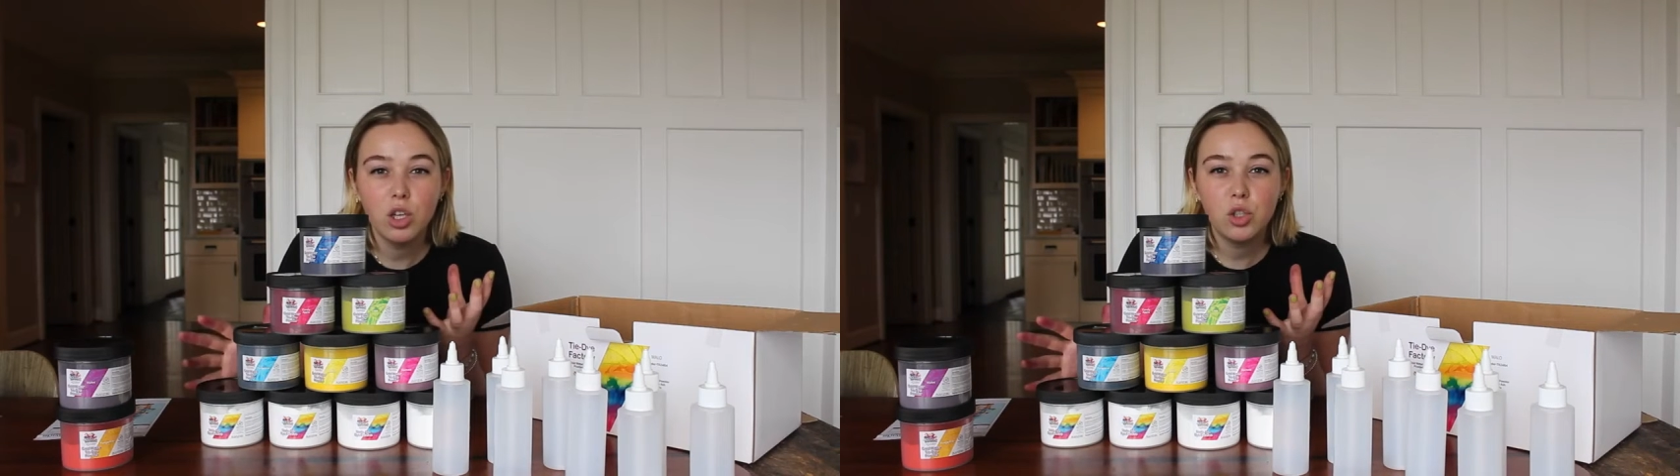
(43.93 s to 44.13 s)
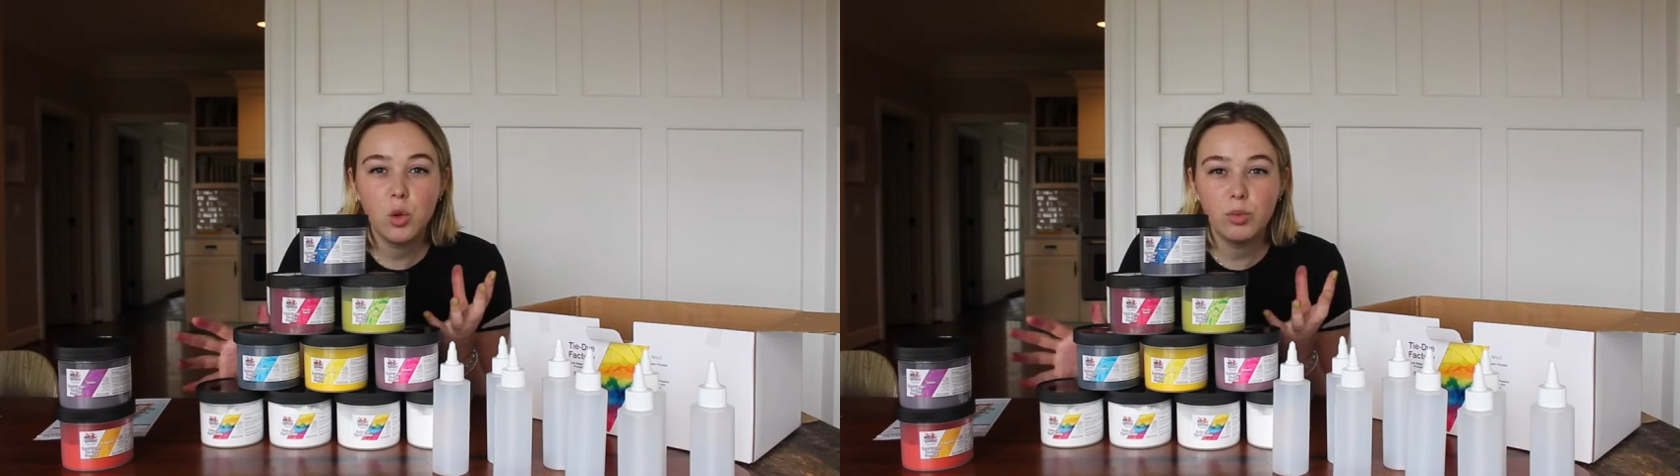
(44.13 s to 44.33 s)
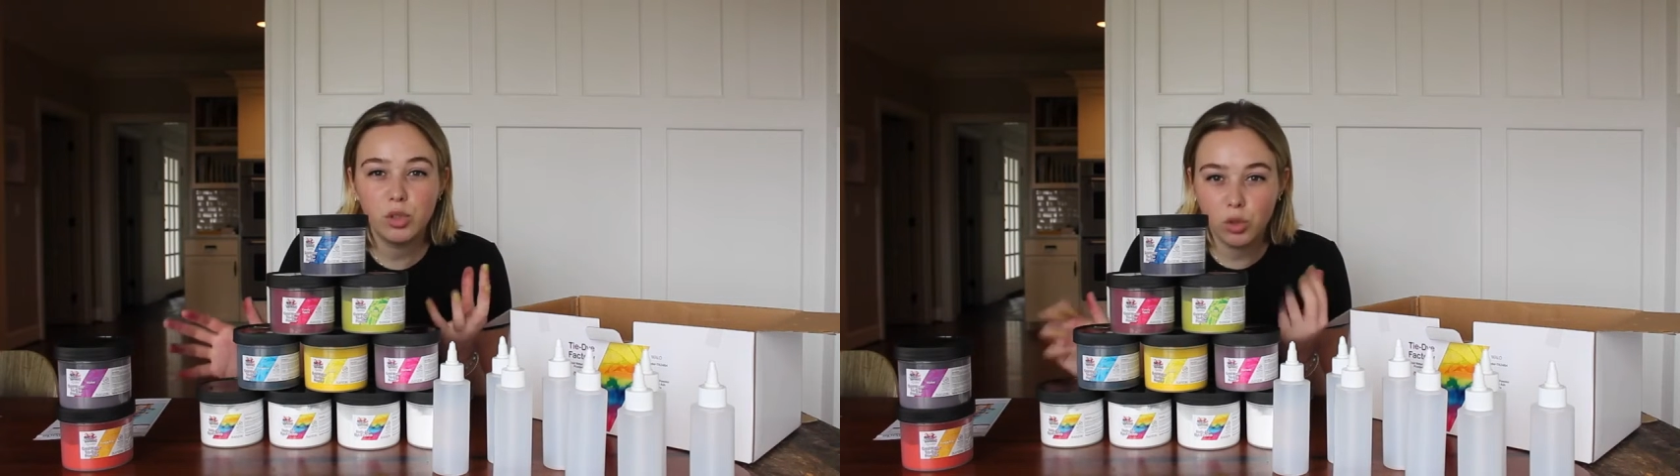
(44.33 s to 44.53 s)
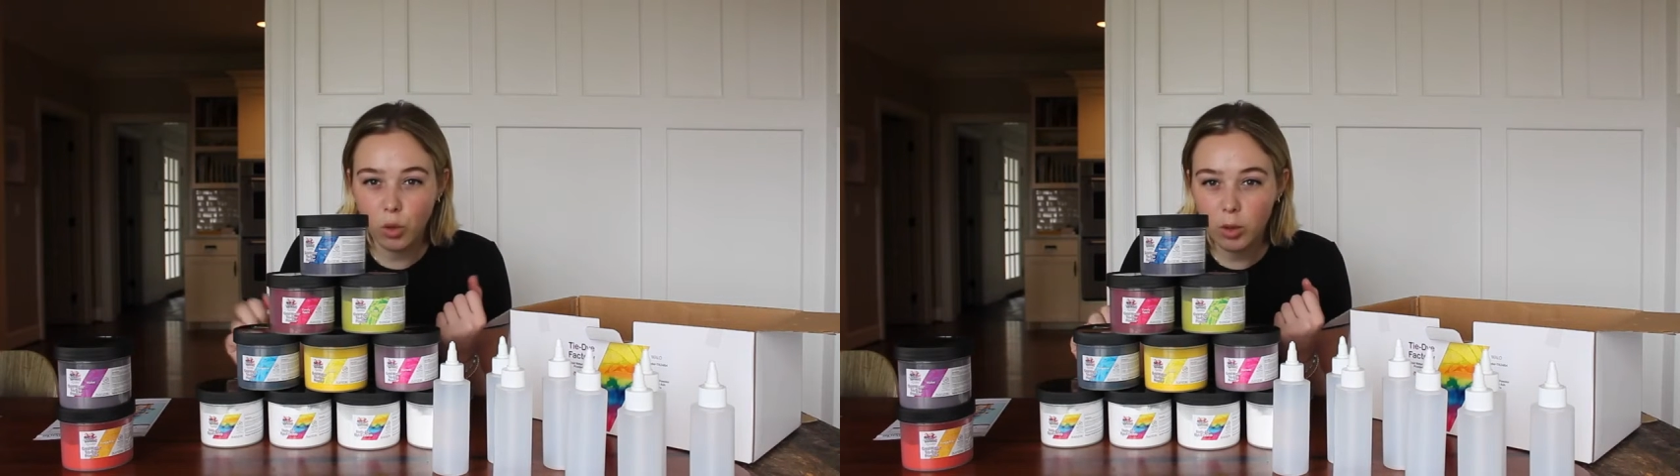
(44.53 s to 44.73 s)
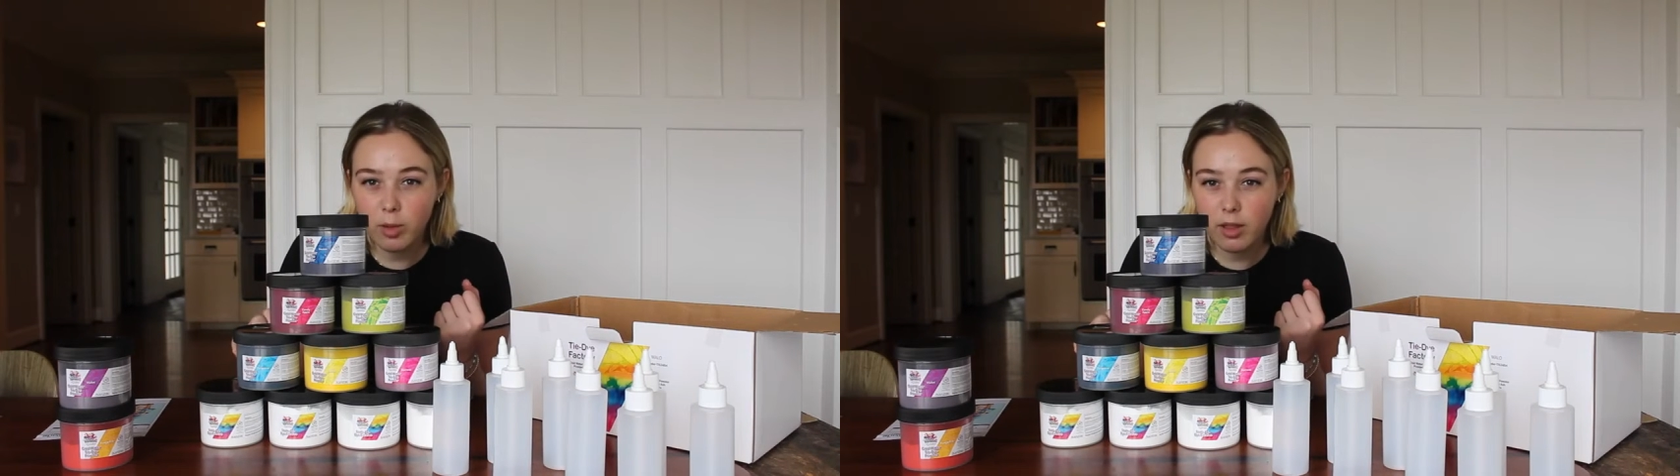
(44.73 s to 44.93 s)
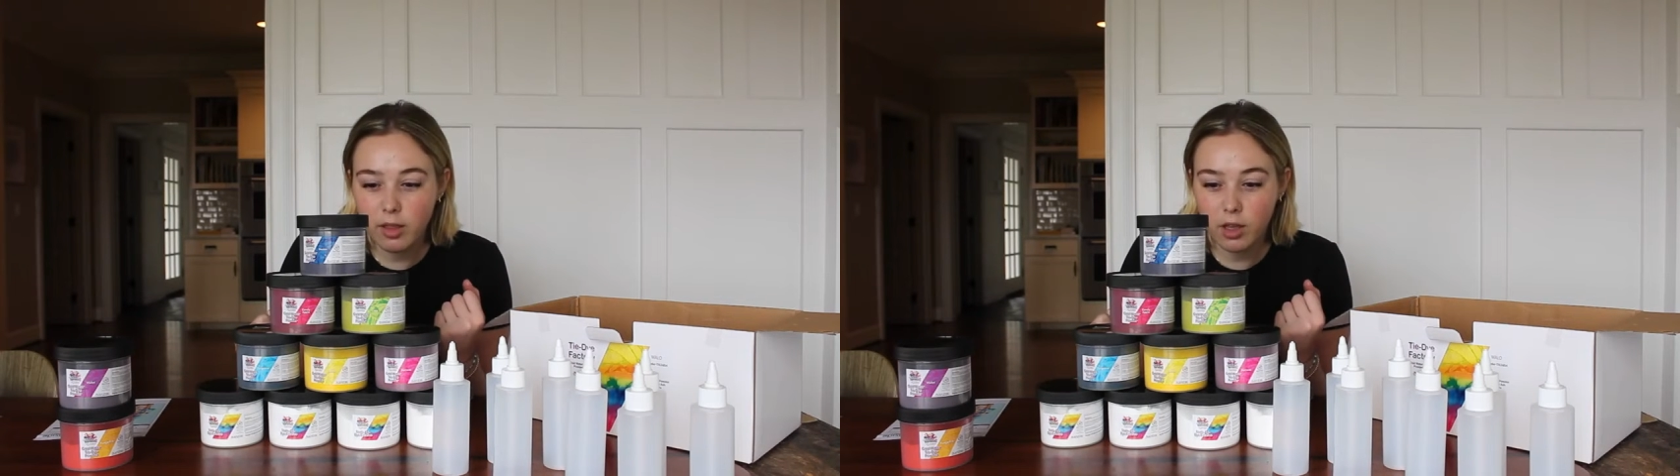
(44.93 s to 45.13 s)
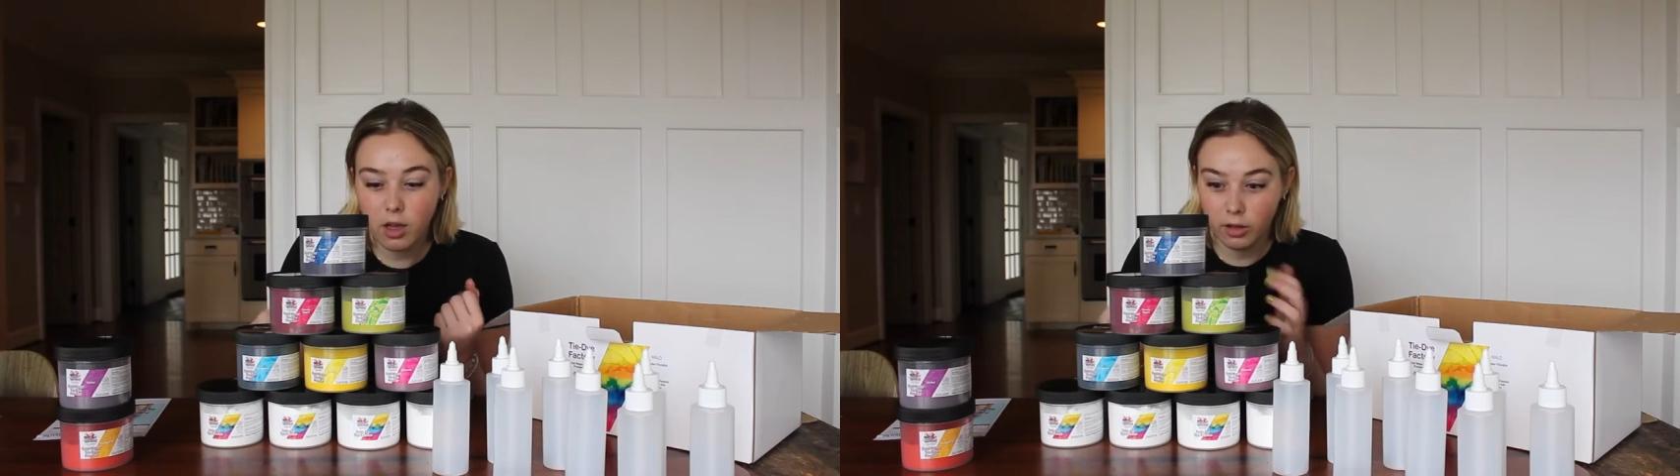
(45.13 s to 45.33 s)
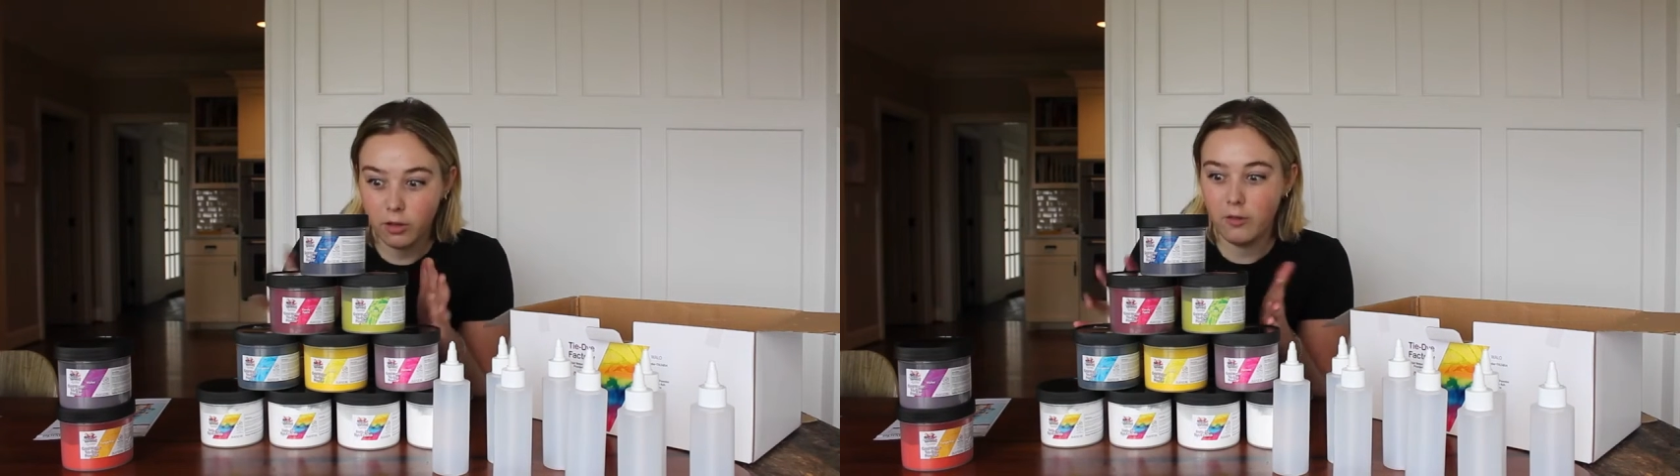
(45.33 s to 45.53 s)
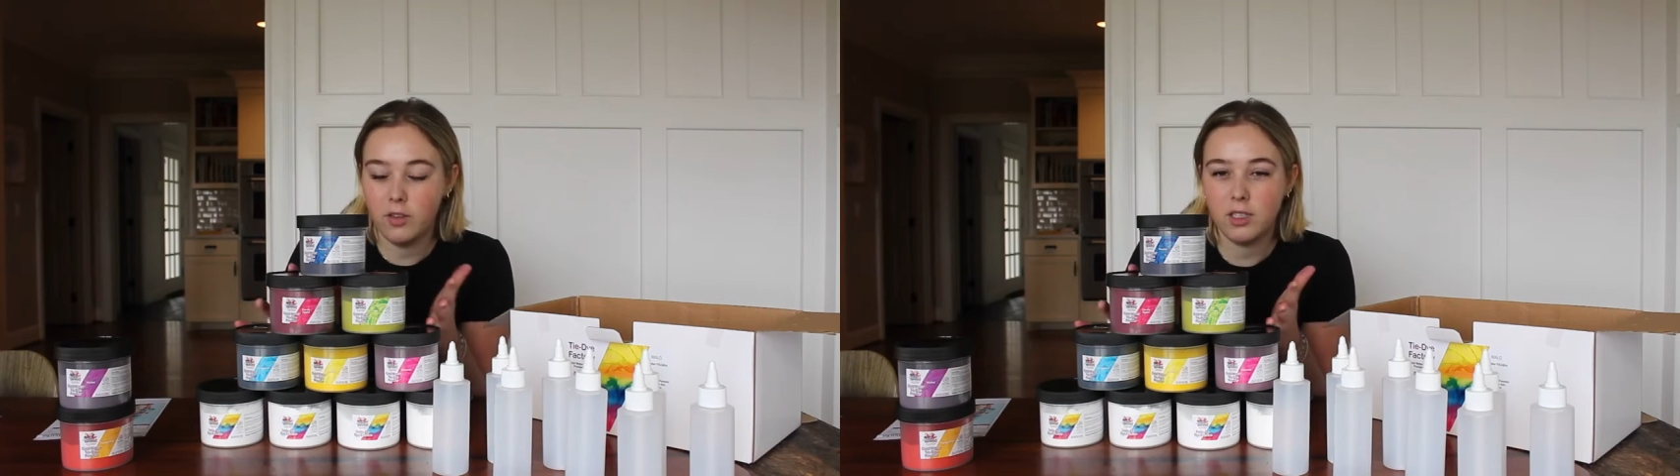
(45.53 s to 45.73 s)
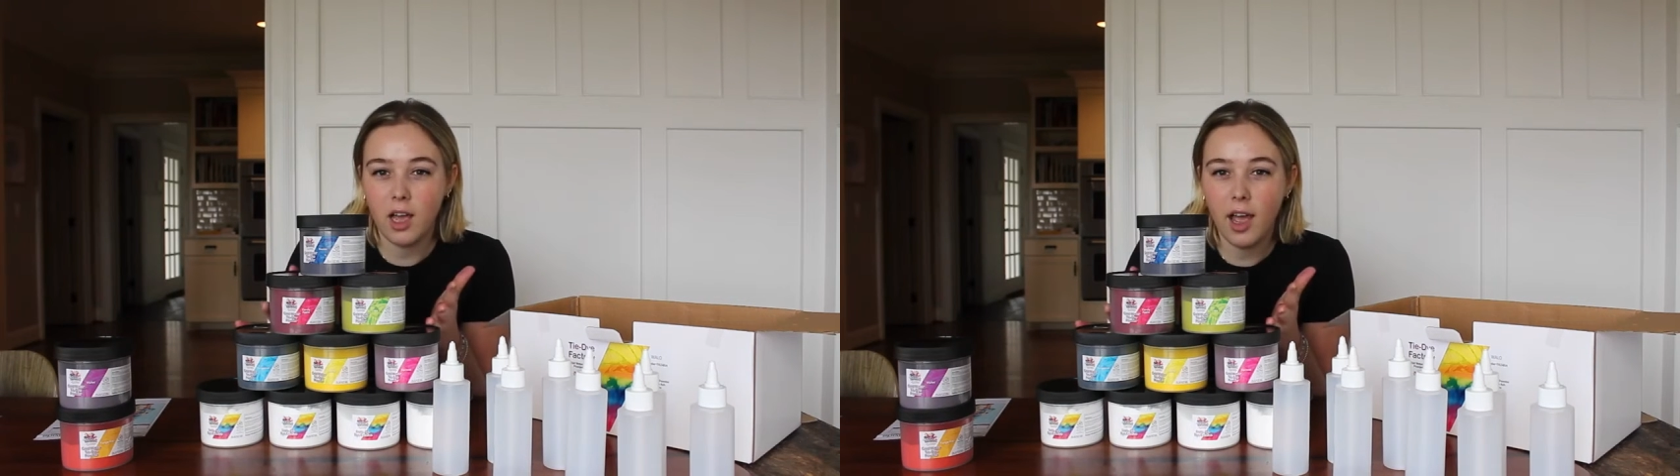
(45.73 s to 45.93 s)
to absorb the color of
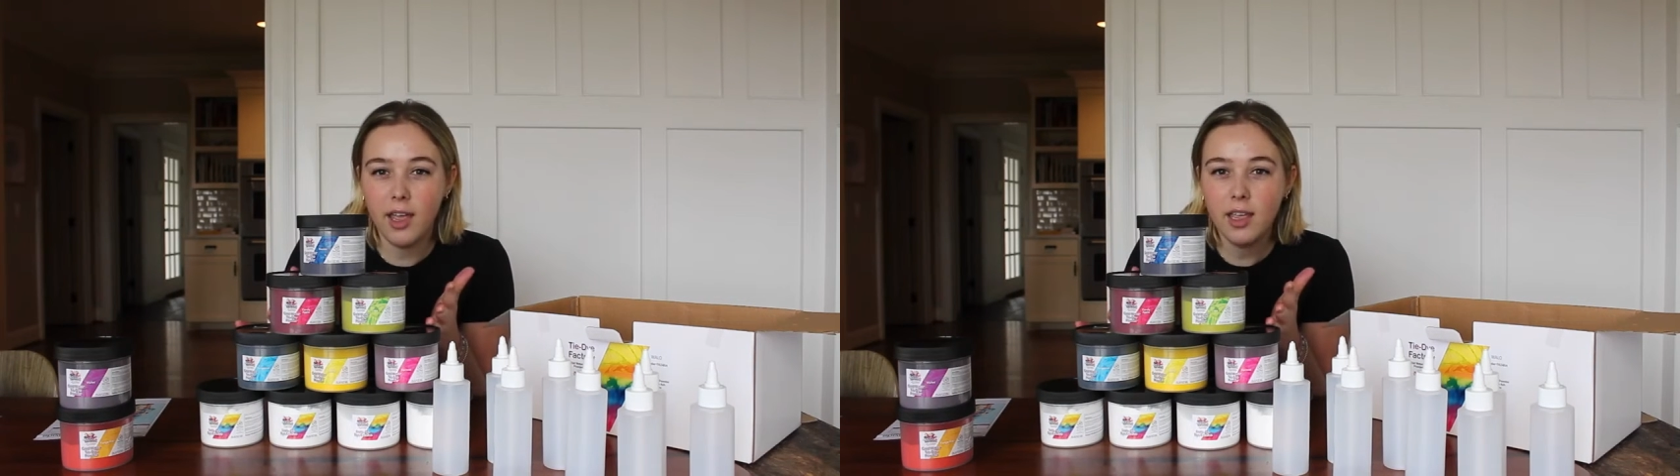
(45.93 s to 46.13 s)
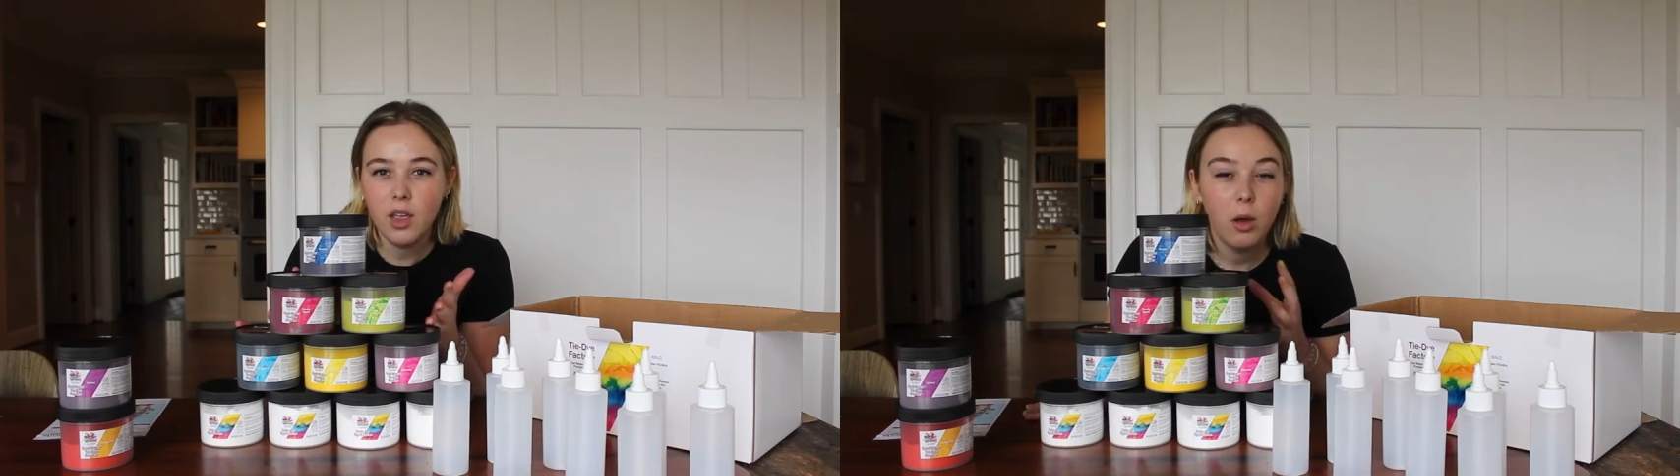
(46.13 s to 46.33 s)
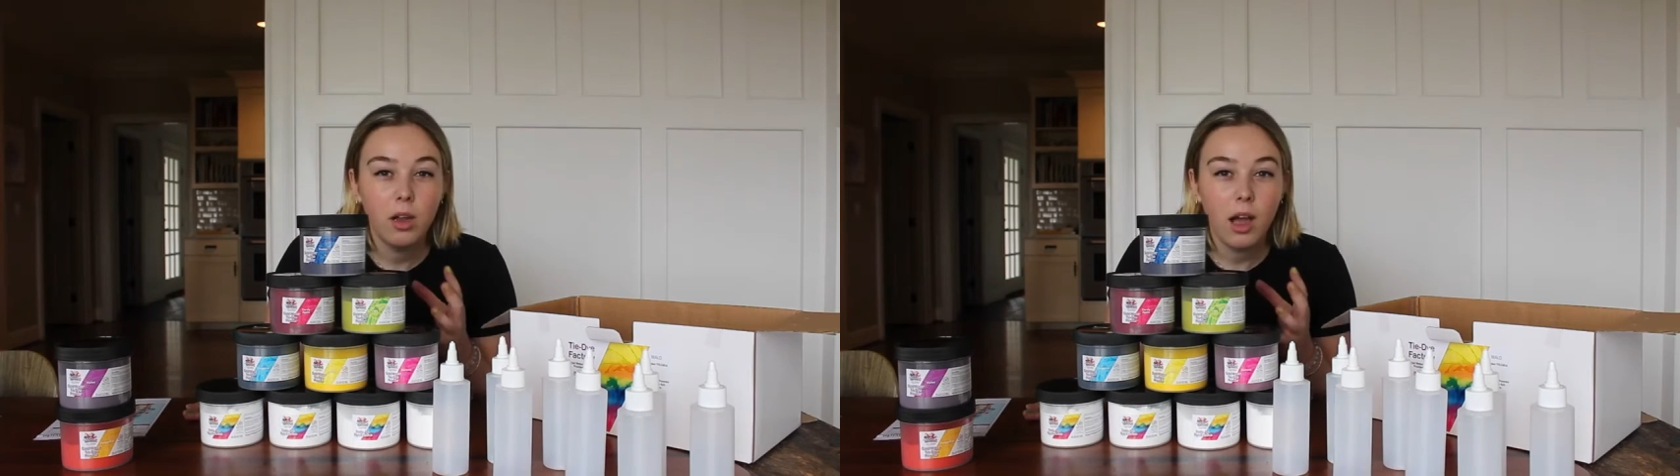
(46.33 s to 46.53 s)
the dye.